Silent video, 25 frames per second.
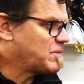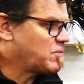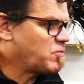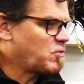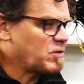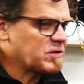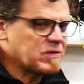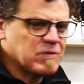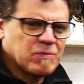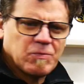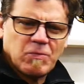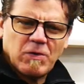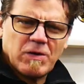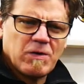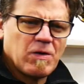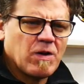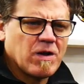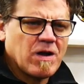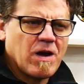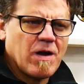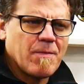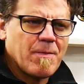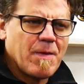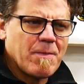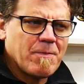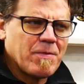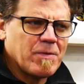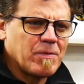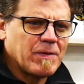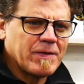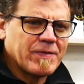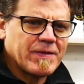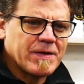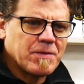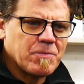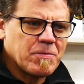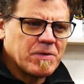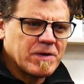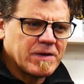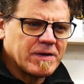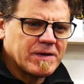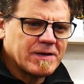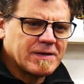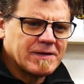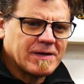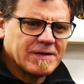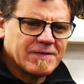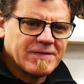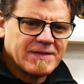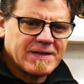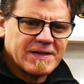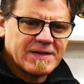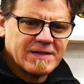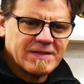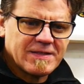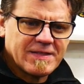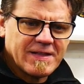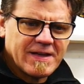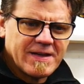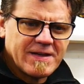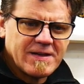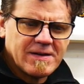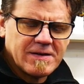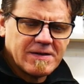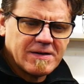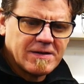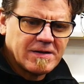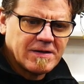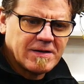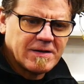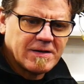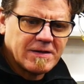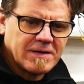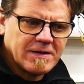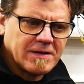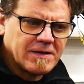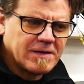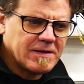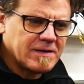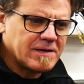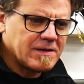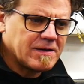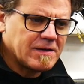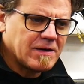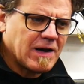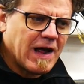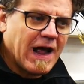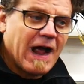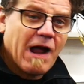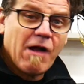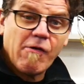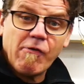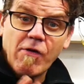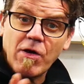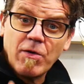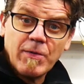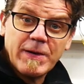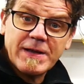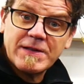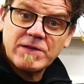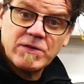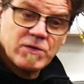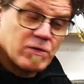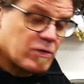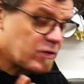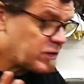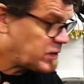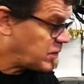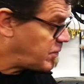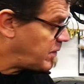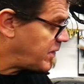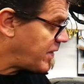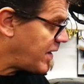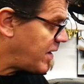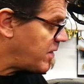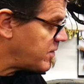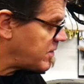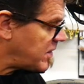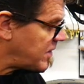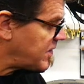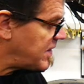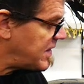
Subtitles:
what I can't remember what they were. I think they are Arrow exhausts with those.